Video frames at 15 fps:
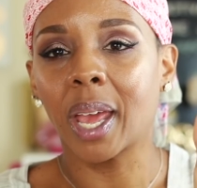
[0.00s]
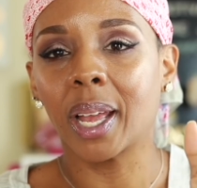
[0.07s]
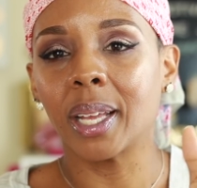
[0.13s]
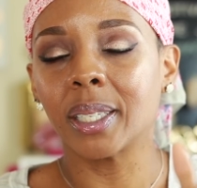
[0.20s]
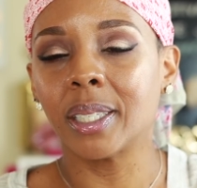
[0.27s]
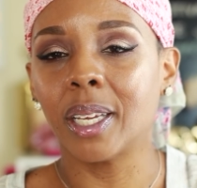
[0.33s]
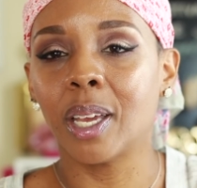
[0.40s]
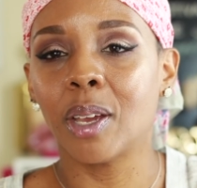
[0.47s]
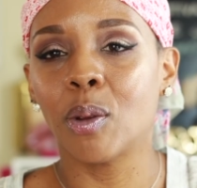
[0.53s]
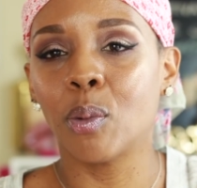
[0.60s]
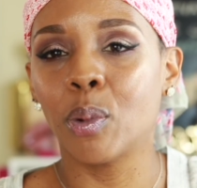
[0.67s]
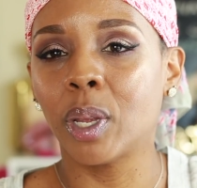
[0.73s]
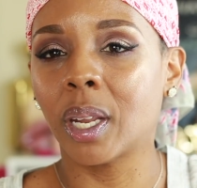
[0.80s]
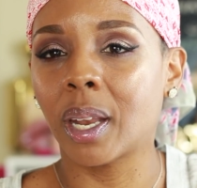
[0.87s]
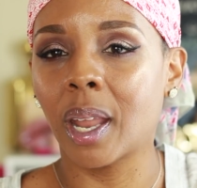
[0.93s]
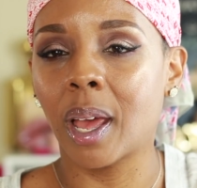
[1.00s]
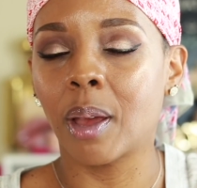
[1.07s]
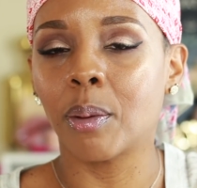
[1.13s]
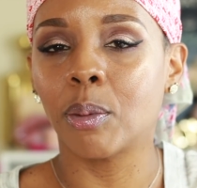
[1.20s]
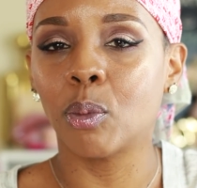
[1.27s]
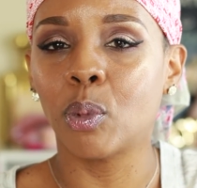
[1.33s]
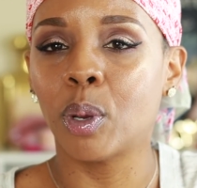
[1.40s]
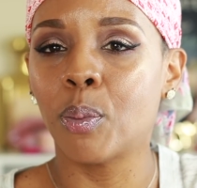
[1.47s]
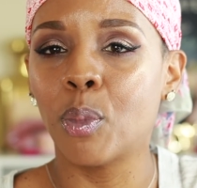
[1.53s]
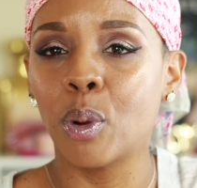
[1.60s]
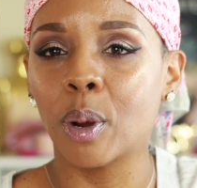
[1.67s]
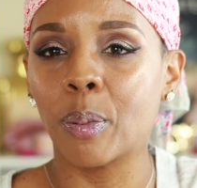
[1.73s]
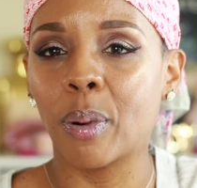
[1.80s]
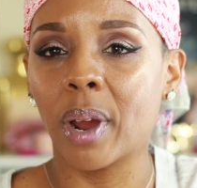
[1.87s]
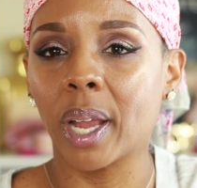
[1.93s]
Like I said, with a lot, with
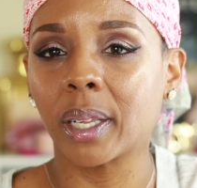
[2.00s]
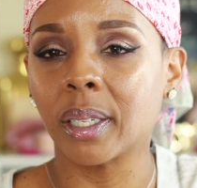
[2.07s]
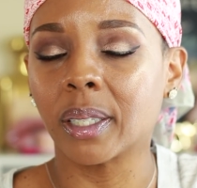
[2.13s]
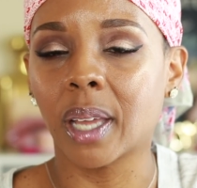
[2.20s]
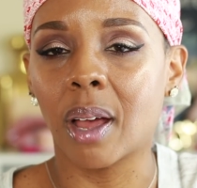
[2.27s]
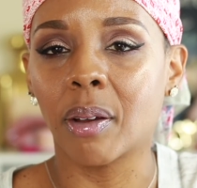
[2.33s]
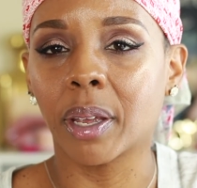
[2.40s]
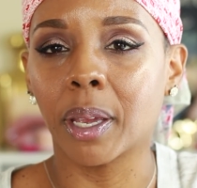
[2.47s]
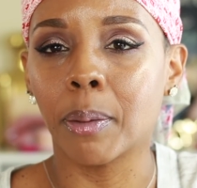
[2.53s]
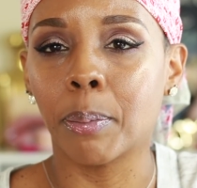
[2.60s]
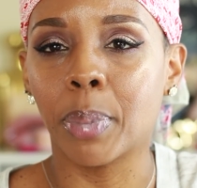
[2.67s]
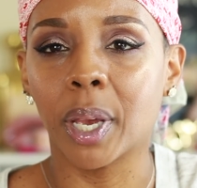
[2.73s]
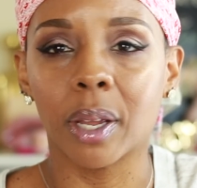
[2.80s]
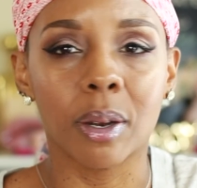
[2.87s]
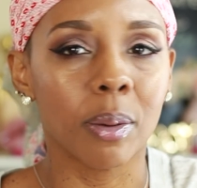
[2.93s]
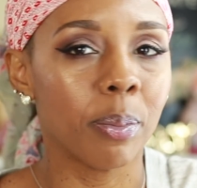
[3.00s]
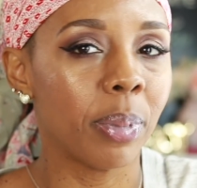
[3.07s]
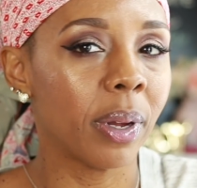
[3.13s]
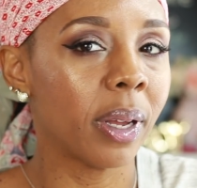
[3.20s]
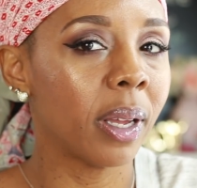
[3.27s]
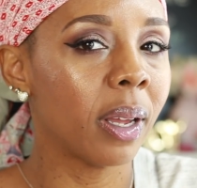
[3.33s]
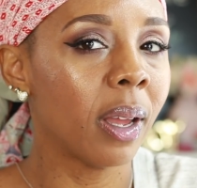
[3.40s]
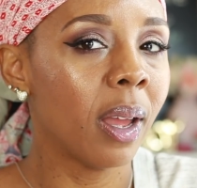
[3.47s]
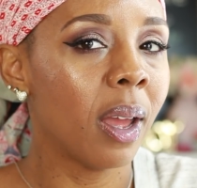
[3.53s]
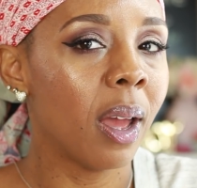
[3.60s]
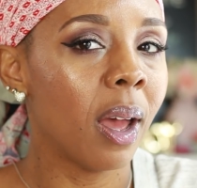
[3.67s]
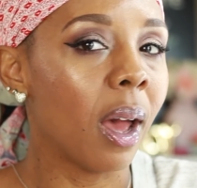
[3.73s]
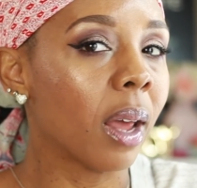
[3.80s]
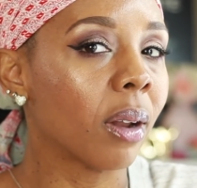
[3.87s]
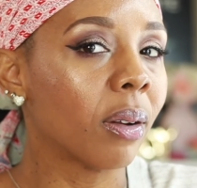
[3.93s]
more practice, I'll get better, but
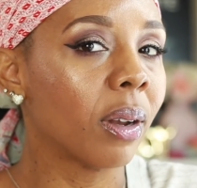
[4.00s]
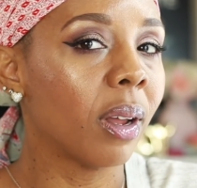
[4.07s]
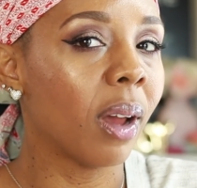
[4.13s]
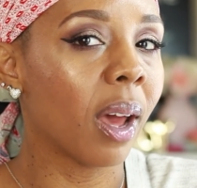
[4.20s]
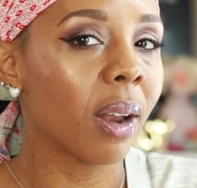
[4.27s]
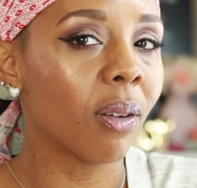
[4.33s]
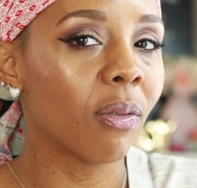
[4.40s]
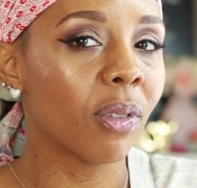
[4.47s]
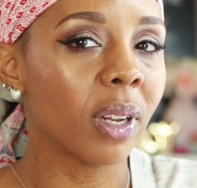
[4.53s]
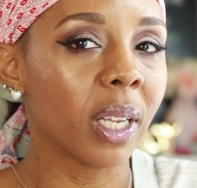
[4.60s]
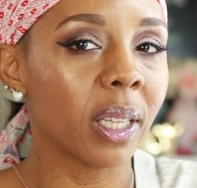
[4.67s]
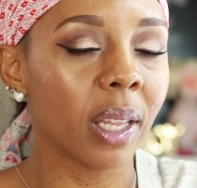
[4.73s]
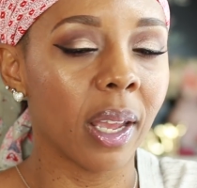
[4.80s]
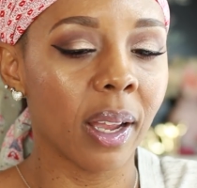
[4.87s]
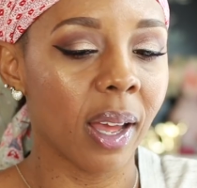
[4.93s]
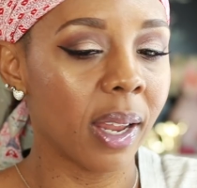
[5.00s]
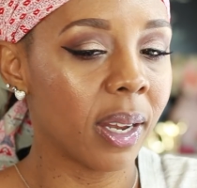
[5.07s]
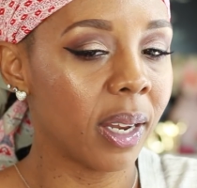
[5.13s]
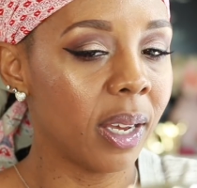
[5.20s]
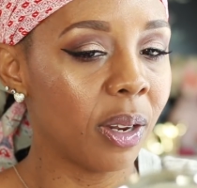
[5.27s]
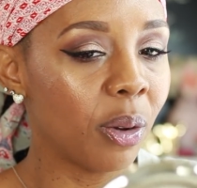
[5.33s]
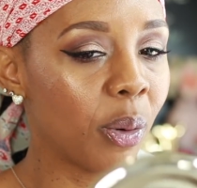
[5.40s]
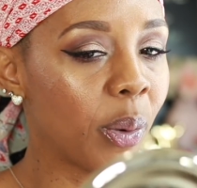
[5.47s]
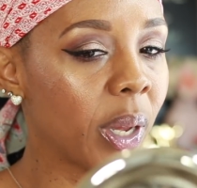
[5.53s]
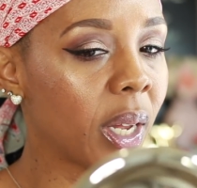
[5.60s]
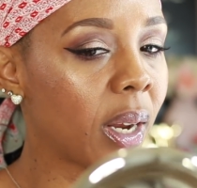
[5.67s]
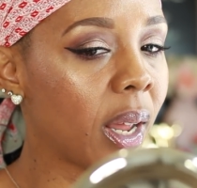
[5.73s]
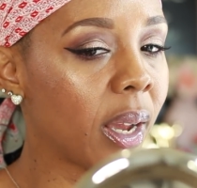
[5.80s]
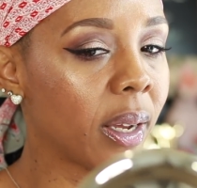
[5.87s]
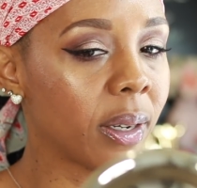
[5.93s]
I don't know. I don't really think I need a wing
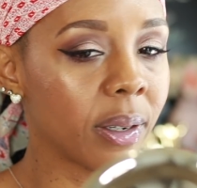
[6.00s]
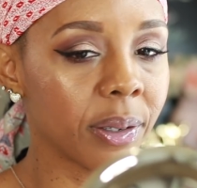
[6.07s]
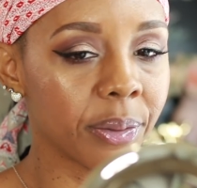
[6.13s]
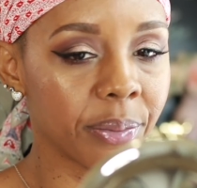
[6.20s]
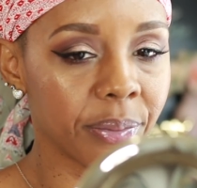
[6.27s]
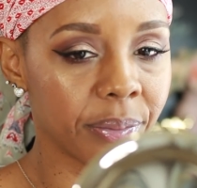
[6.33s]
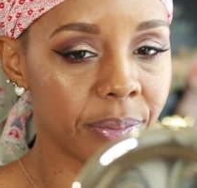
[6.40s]
liner.